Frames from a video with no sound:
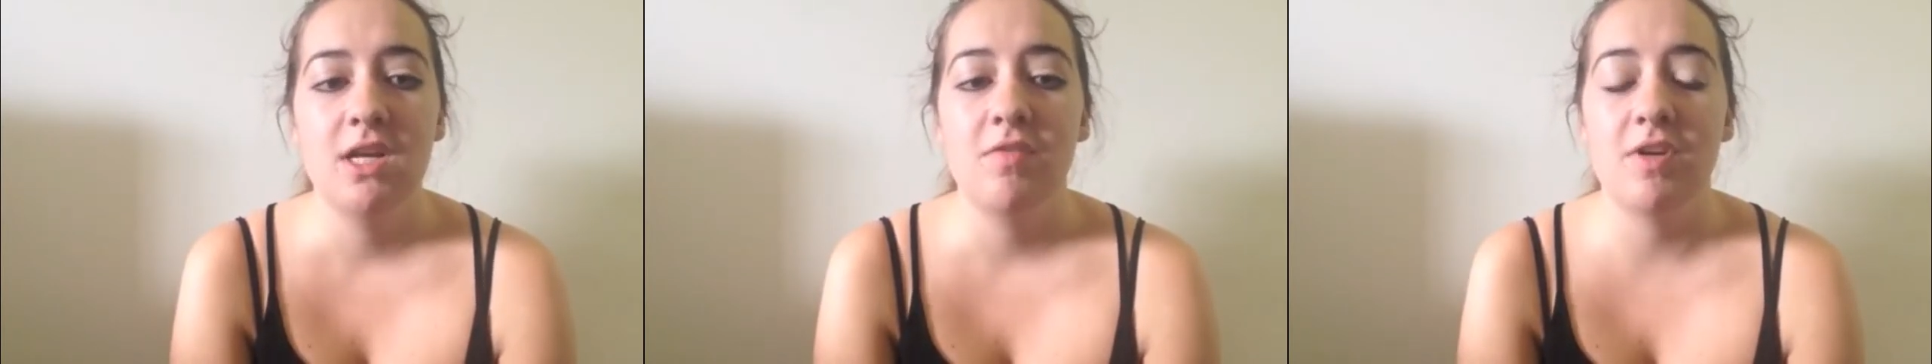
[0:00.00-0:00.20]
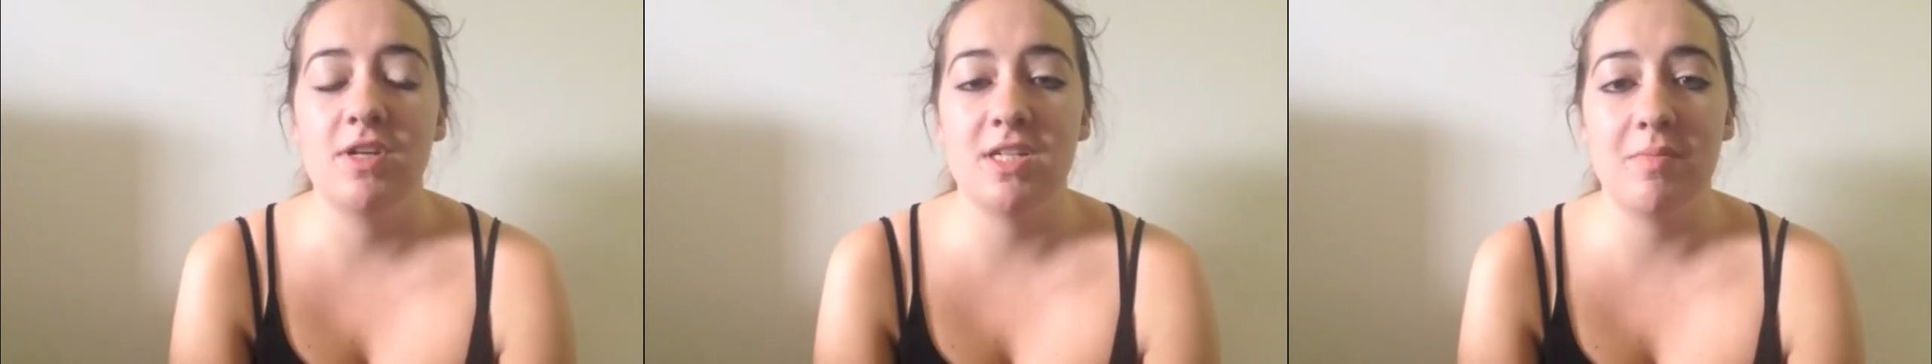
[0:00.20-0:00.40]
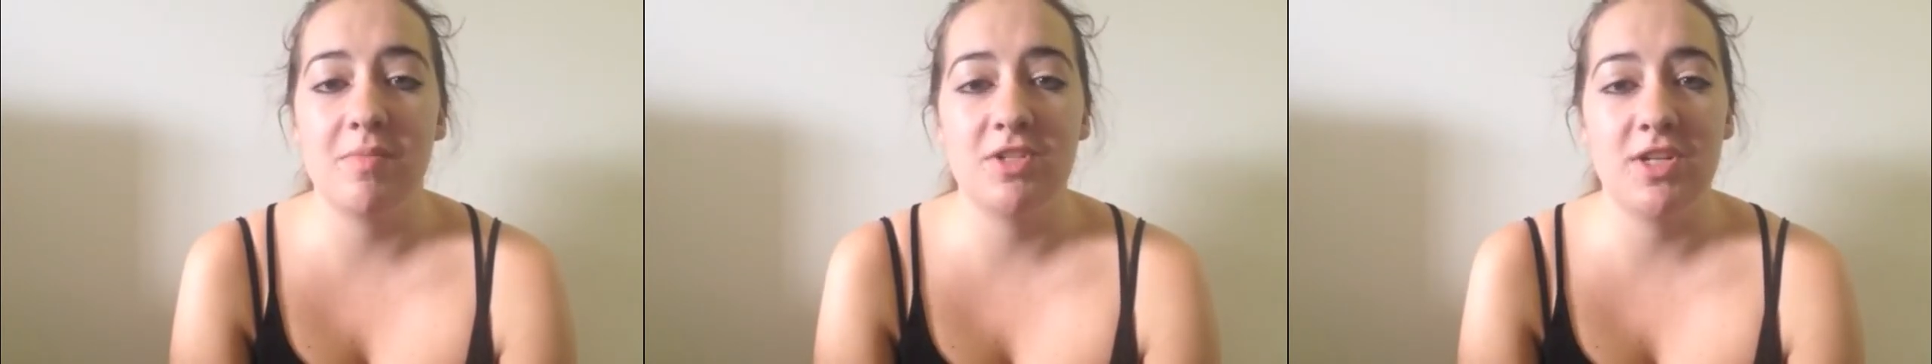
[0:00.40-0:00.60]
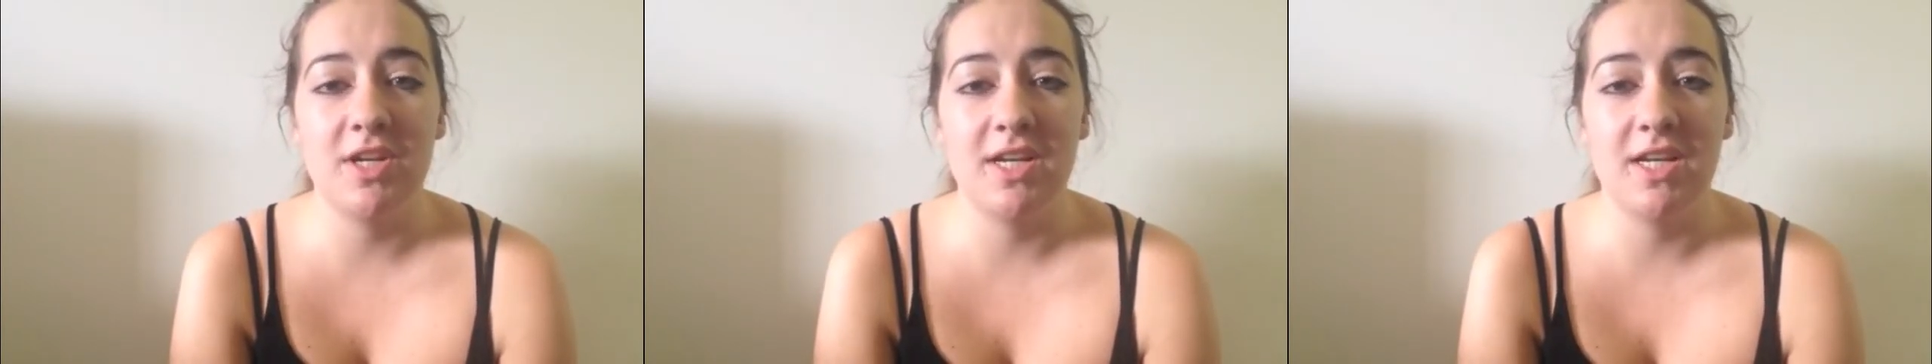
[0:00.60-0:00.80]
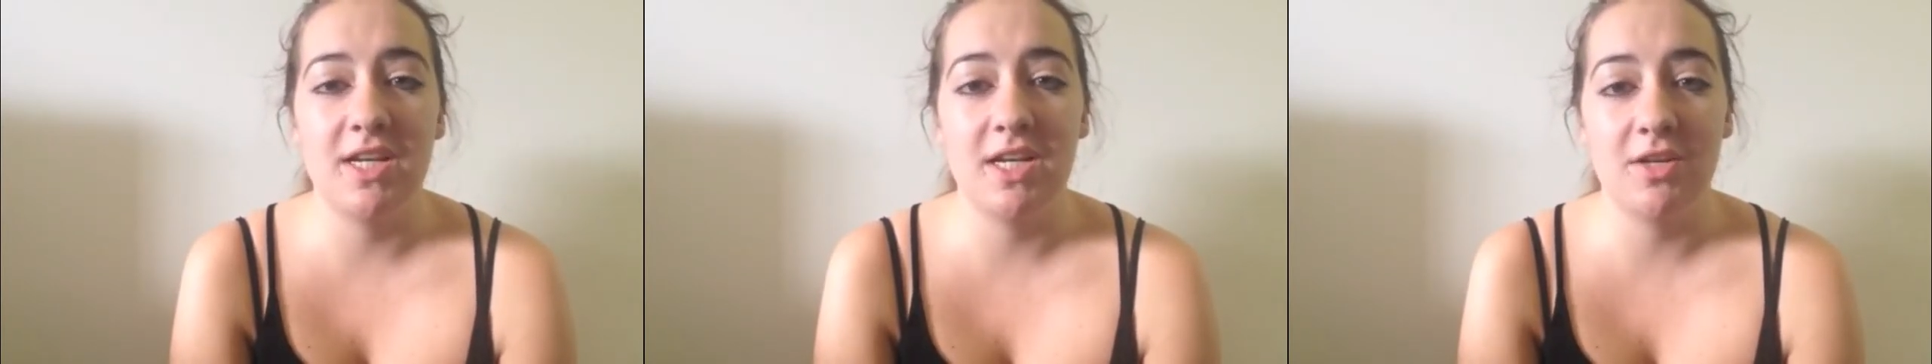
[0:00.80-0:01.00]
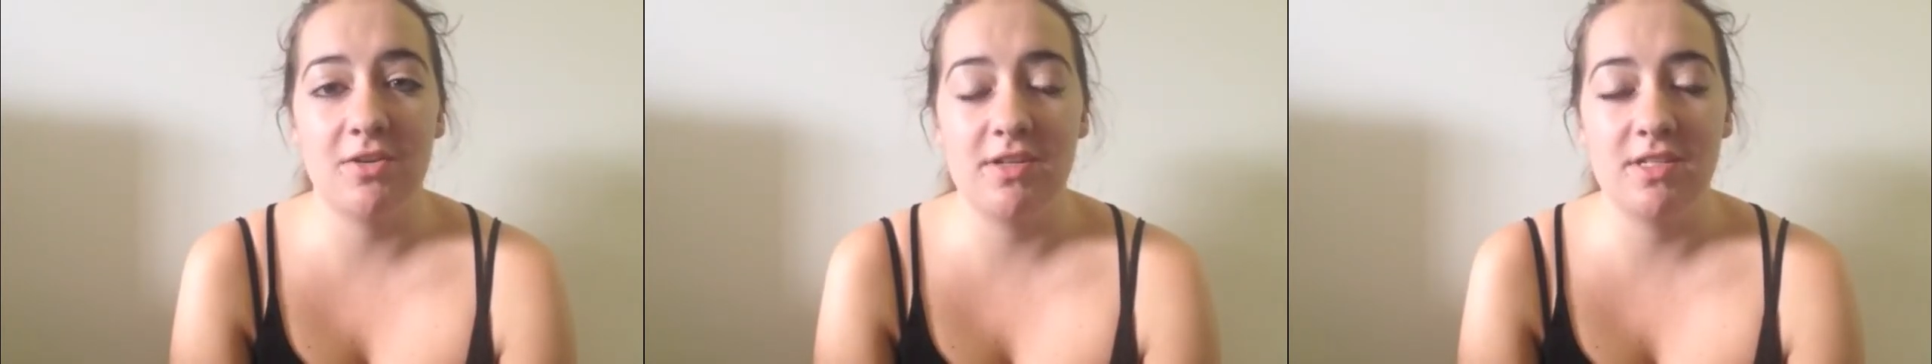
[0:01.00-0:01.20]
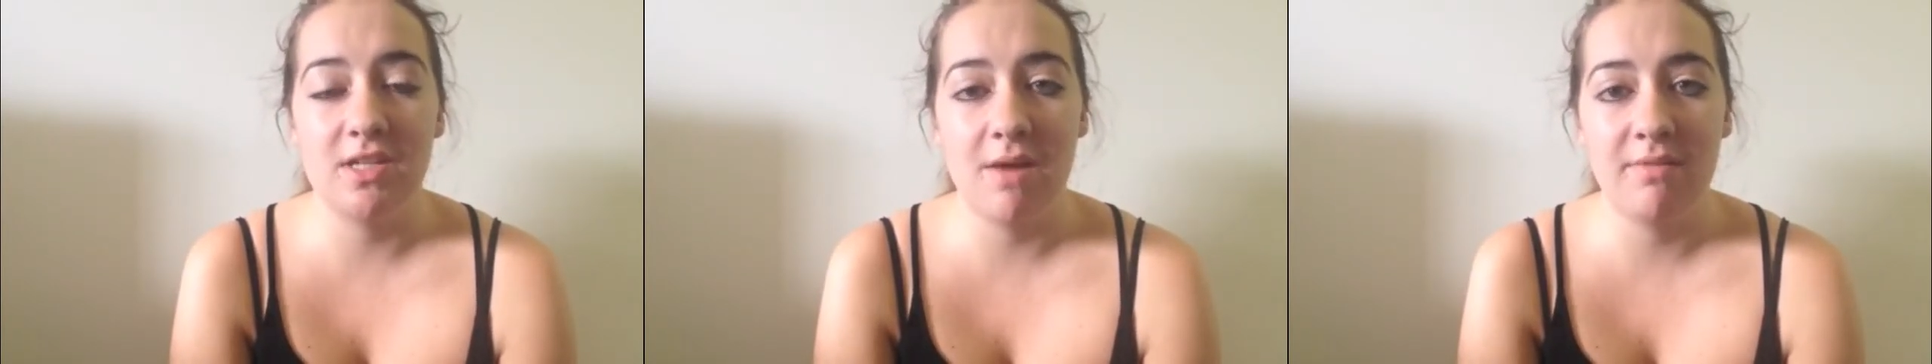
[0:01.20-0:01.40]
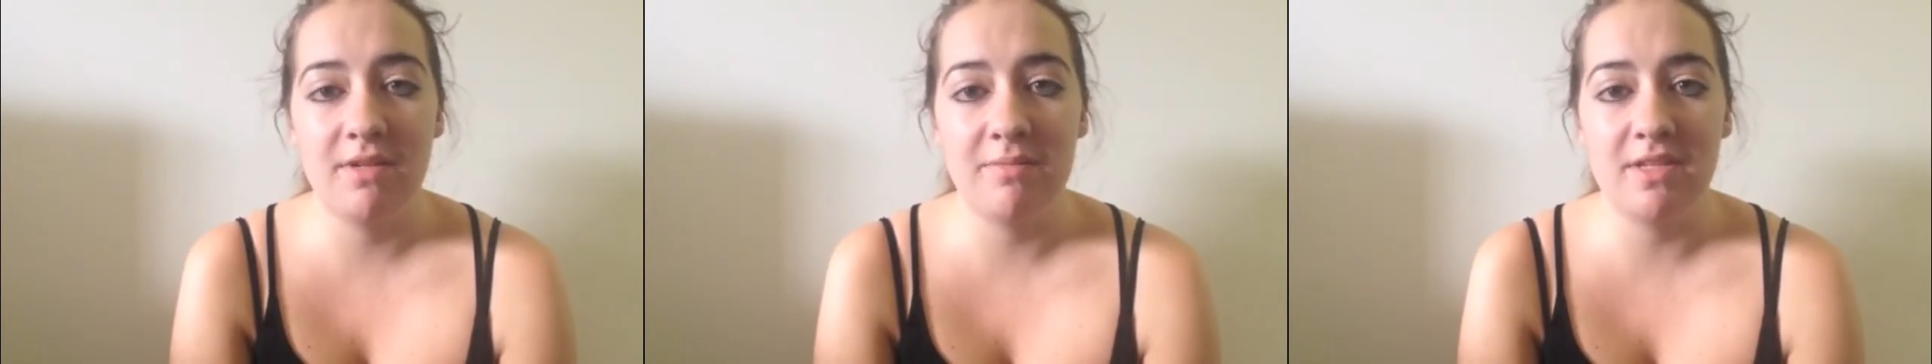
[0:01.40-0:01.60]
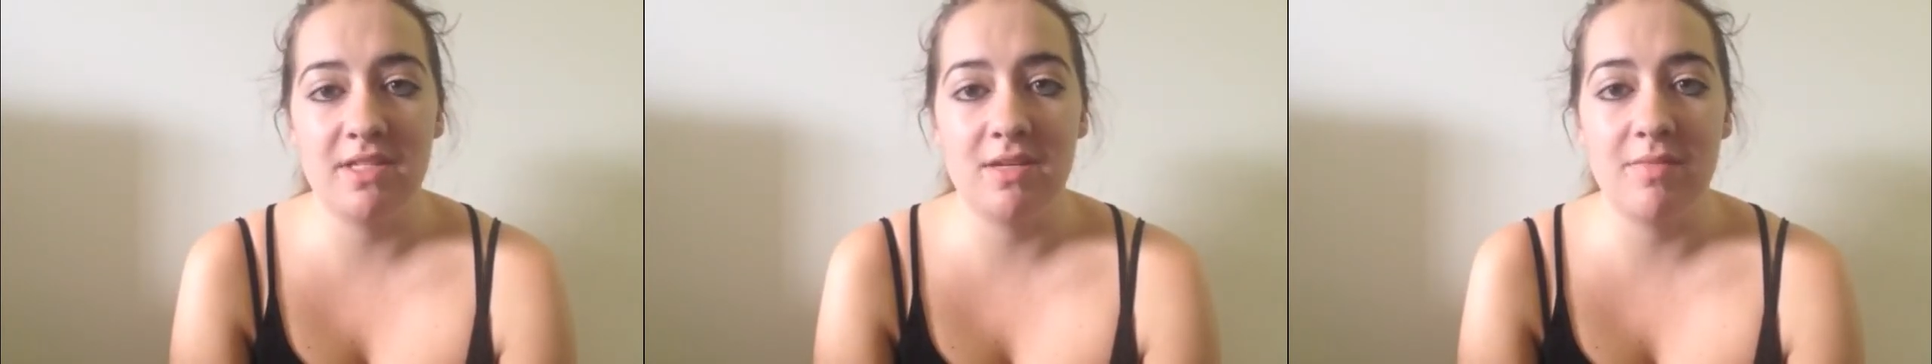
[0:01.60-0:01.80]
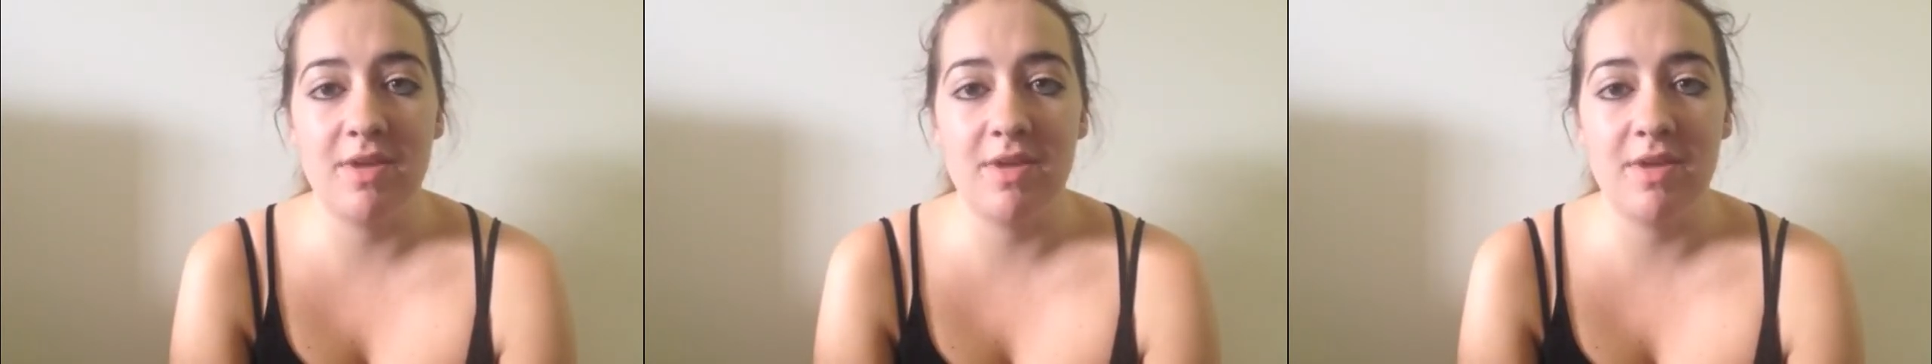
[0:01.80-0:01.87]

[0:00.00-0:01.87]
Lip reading: which demonstrated increased optimism